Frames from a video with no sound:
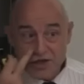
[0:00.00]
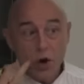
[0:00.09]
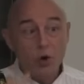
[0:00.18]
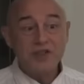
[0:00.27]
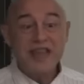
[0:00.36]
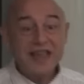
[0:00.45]

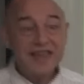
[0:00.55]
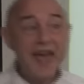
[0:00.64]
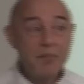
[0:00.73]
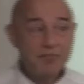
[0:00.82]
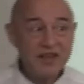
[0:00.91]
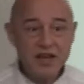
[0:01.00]
So they
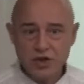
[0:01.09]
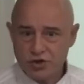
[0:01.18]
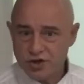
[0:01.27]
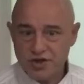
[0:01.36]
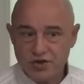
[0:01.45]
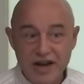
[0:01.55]
kept
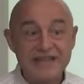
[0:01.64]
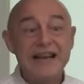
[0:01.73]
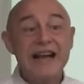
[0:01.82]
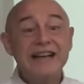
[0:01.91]
interest rates